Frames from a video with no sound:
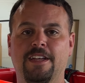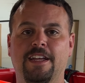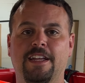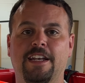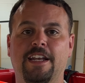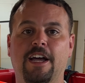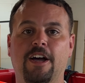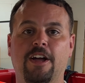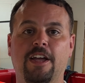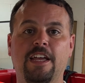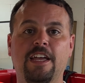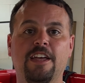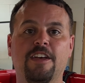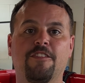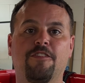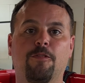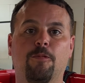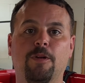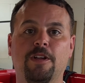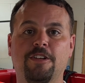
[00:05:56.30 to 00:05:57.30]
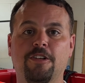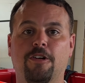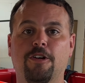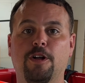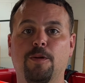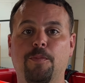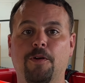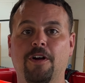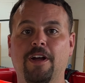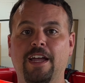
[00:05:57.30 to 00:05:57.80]
Now, if we turn
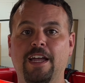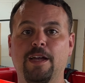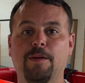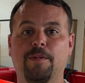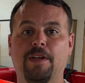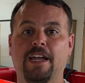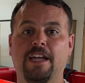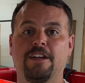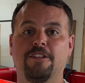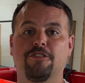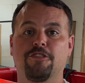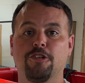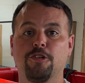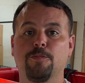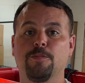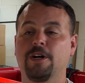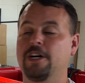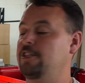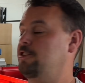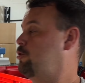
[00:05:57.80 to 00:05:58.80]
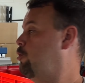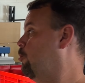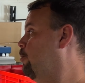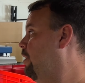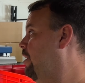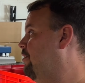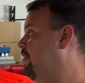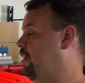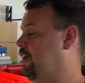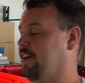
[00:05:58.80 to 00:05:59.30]
up our amp gains too much or we
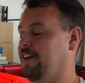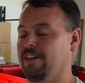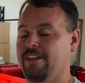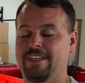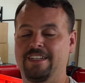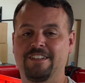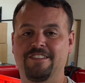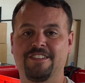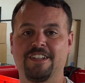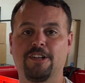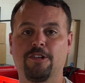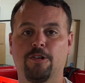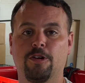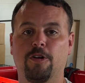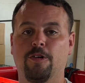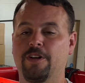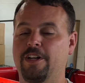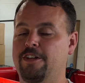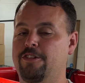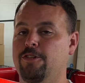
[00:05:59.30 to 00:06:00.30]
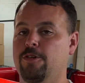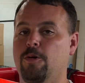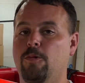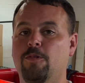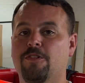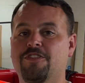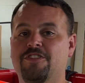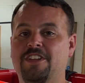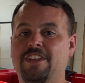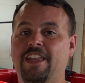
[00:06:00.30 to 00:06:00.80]
have an unclean signal going into it,
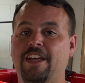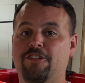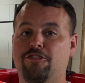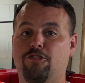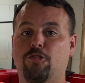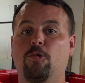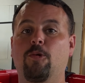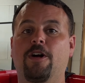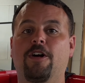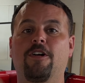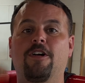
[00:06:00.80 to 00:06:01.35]
we'll see that square